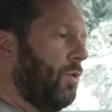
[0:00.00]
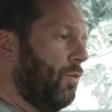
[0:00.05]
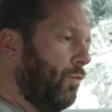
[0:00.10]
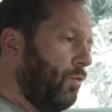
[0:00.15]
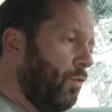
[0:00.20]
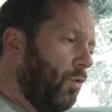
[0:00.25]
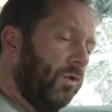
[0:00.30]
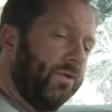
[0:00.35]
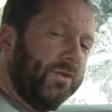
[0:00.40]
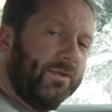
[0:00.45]

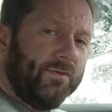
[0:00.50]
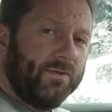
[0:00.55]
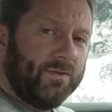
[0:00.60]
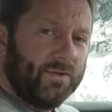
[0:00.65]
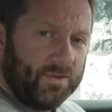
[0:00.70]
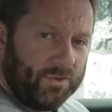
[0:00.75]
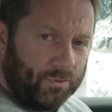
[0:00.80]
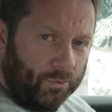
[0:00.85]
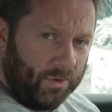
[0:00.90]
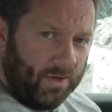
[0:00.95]
one
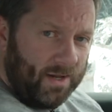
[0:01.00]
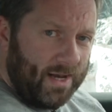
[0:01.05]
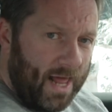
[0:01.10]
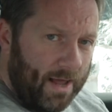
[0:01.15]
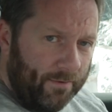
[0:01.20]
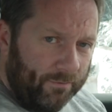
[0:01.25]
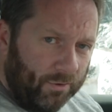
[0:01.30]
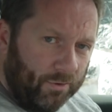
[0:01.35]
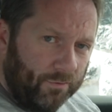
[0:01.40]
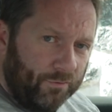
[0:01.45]
sort of
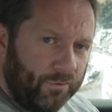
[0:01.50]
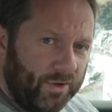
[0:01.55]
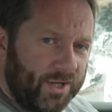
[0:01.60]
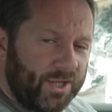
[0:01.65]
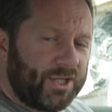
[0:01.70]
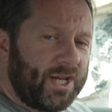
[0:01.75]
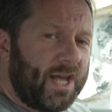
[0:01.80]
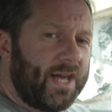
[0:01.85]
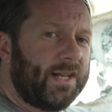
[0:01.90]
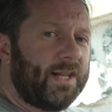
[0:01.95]
level of
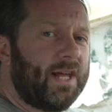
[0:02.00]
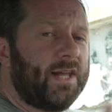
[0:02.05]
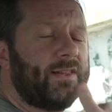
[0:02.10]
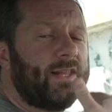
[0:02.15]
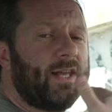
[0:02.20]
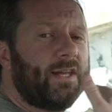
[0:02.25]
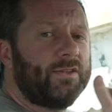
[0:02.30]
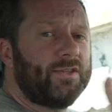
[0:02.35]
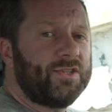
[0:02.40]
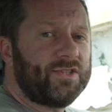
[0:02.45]
regen, and
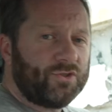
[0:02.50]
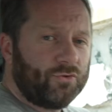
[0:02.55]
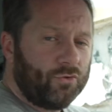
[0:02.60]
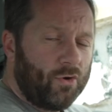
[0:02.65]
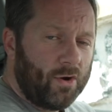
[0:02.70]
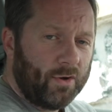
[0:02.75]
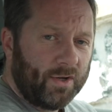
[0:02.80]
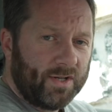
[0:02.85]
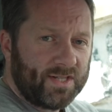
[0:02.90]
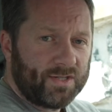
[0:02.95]
then the
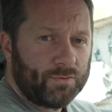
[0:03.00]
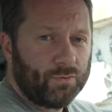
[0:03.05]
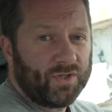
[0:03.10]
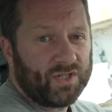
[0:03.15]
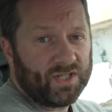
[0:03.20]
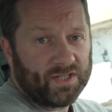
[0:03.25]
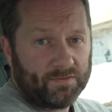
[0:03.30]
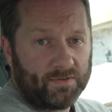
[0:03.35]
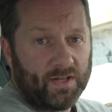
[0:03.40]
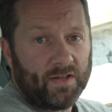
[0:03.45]
strongest,
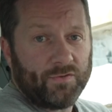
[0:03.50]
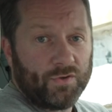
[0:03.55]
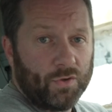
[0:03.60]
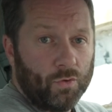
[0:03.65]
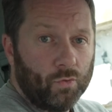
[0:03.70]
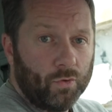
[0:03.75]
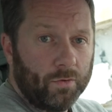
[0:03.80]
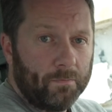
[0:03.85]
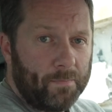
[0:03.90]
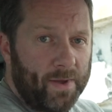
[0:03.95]
which gives you
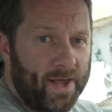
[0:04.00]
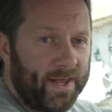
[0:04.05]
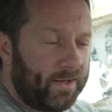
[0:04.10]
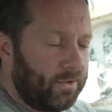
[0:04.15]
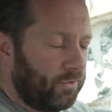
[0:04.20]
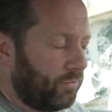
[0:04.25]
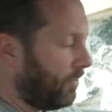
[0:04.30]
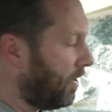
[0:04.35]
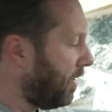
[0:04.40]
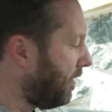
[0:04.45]
a one
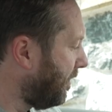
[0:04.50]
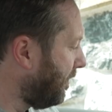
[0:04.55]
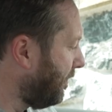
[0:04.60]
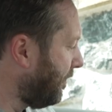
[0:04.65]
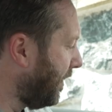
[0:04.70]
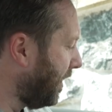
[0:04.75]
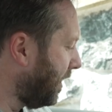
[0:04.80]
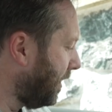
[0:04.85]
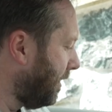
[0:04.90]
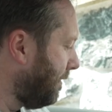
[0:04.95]
pedal driving
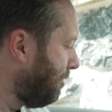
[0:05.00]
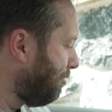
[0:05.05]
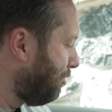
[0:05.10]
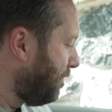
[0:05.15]
feel.